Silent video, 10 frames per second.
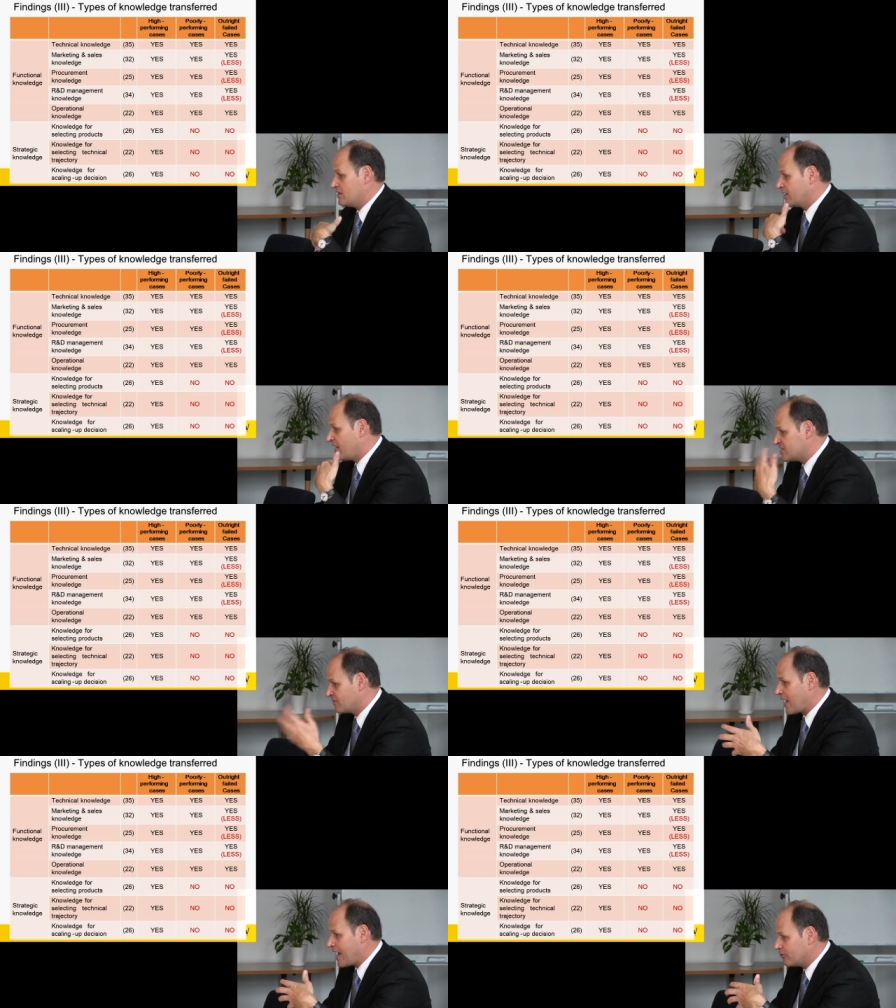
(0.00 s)
In the
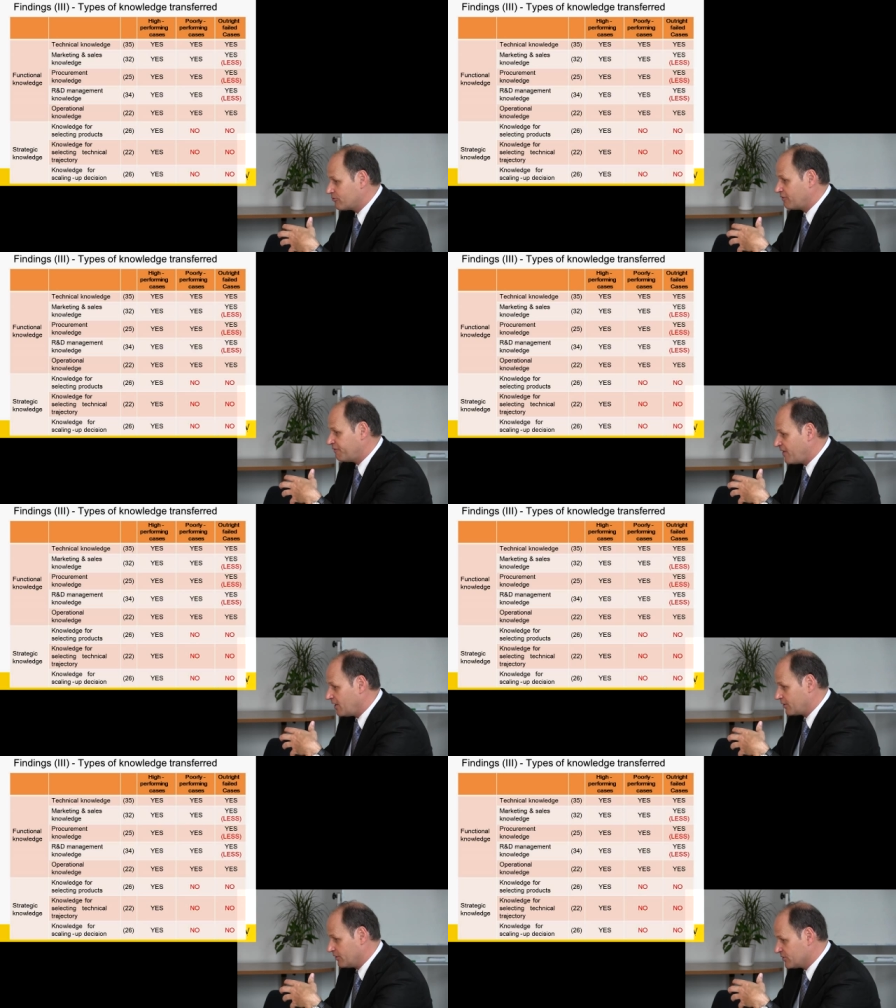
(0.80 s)
case of the outright
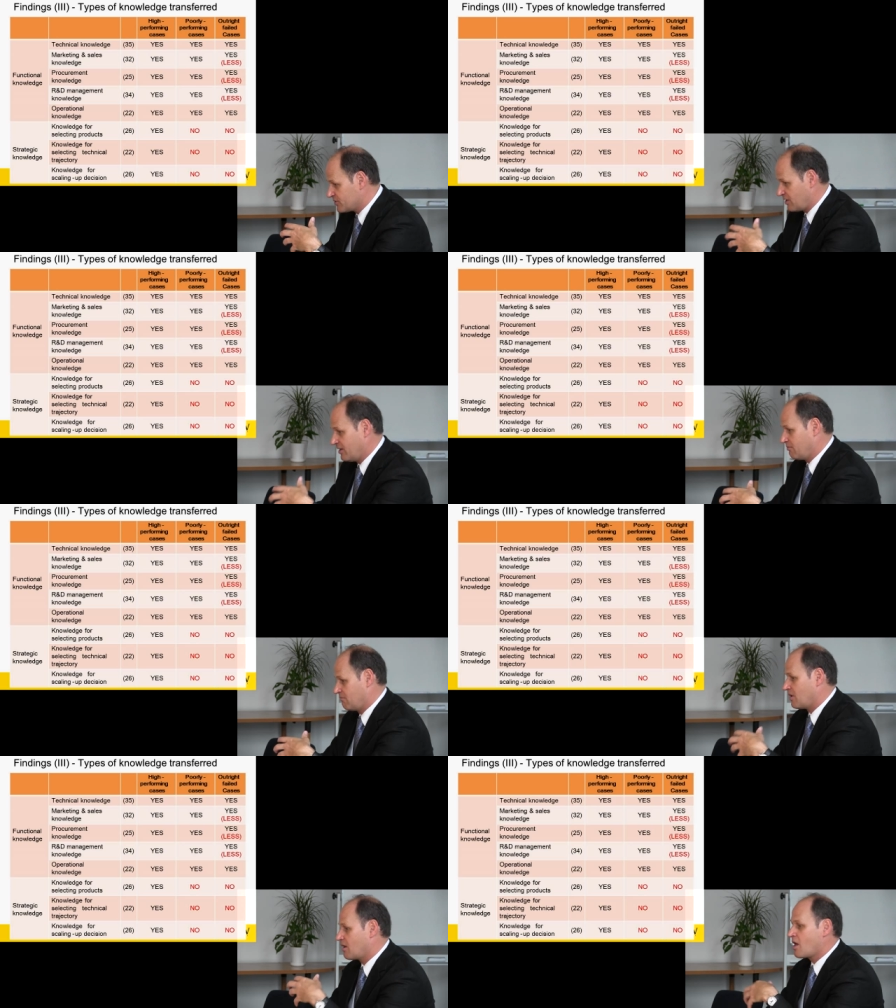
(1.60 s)
failures, and
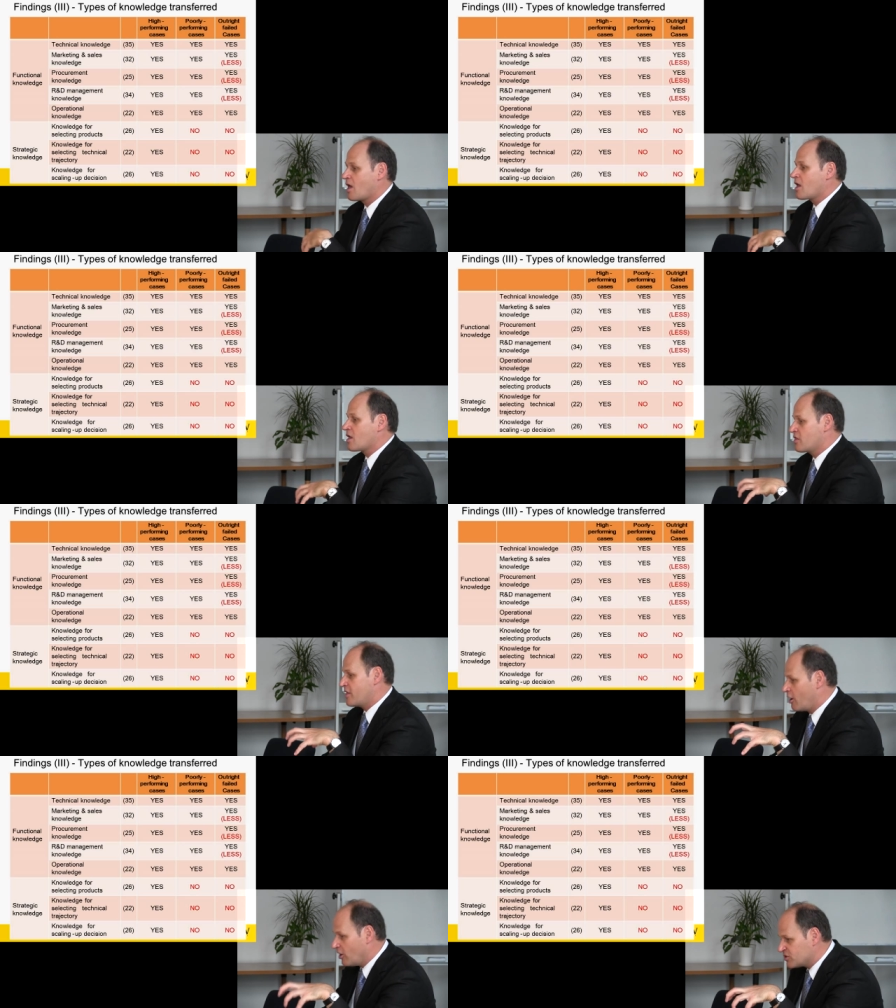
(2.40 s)

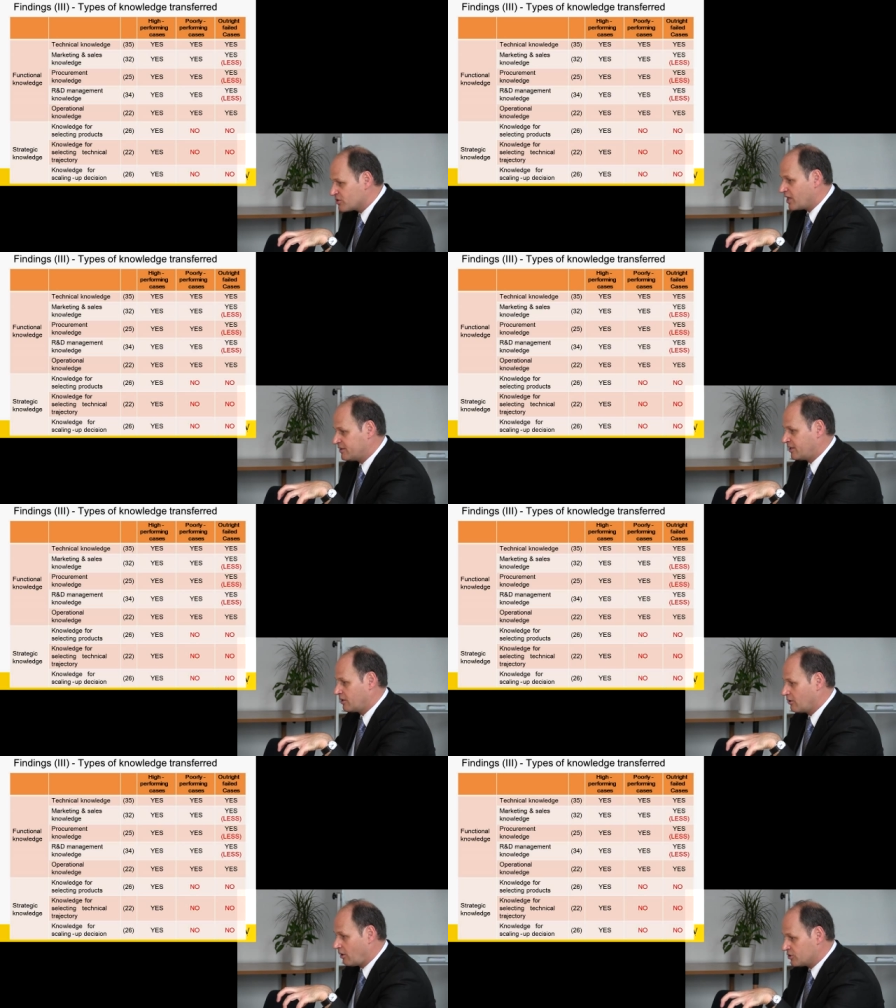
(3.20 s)
they also got
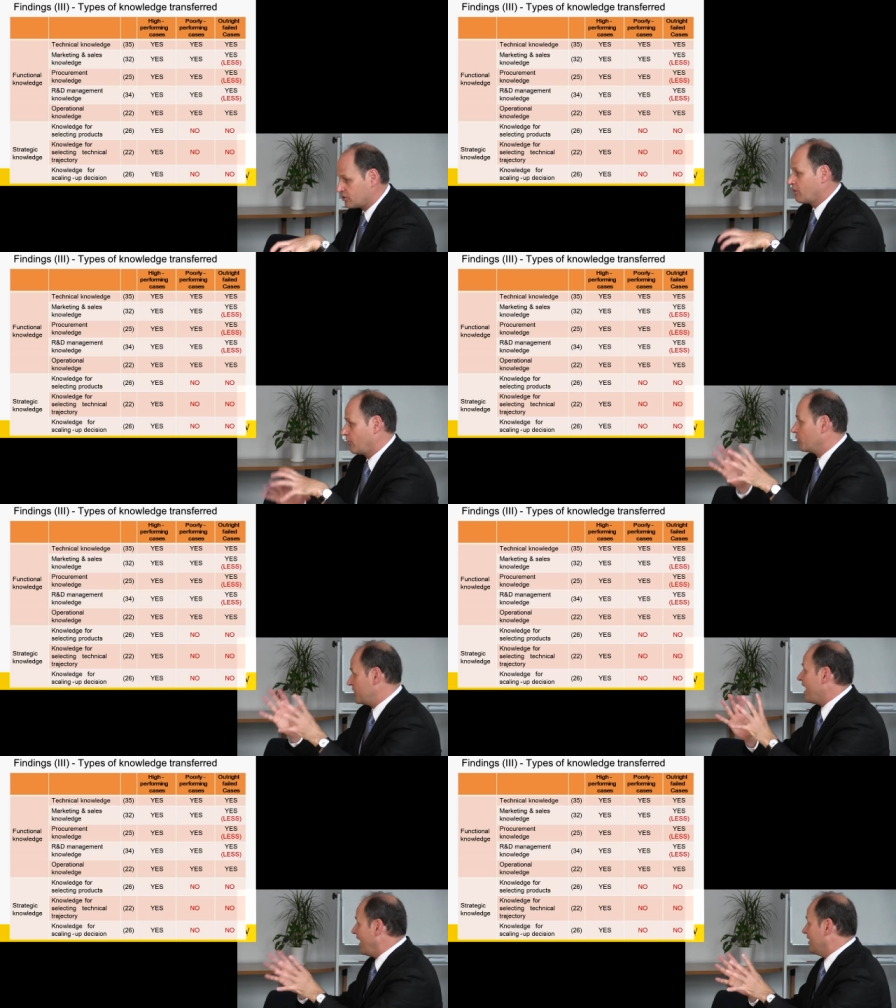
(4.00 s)
technical knowledge, although
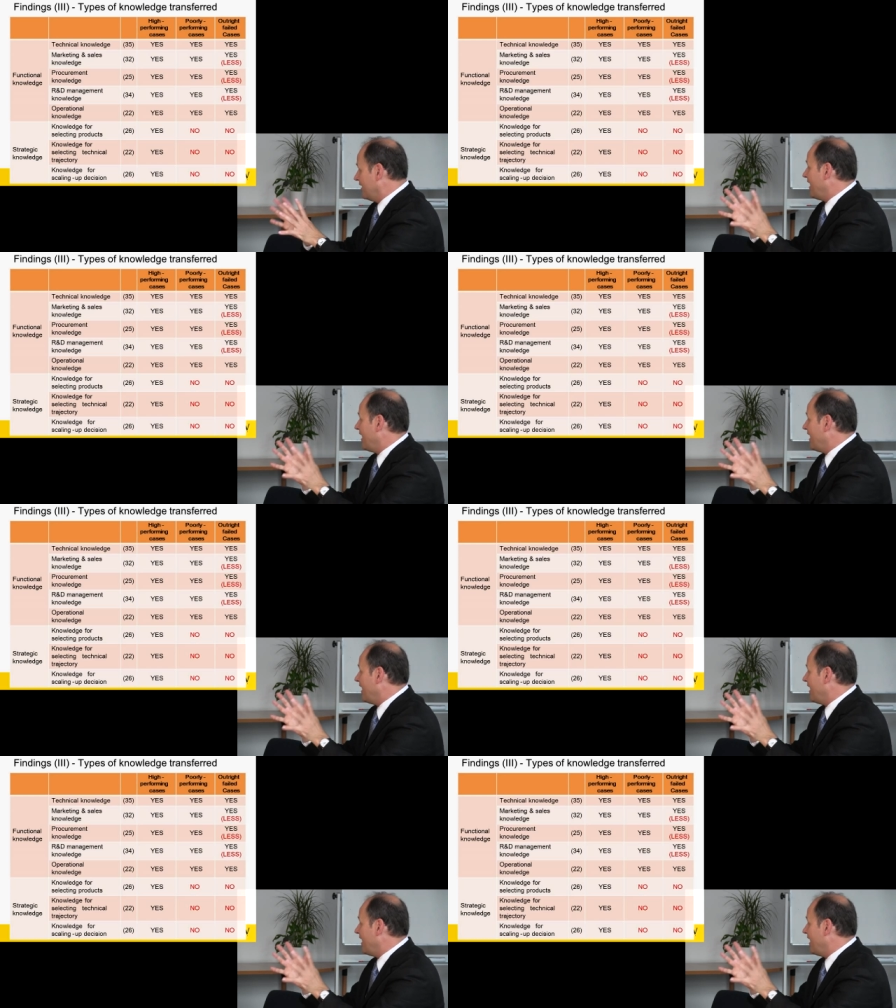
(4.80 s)
yet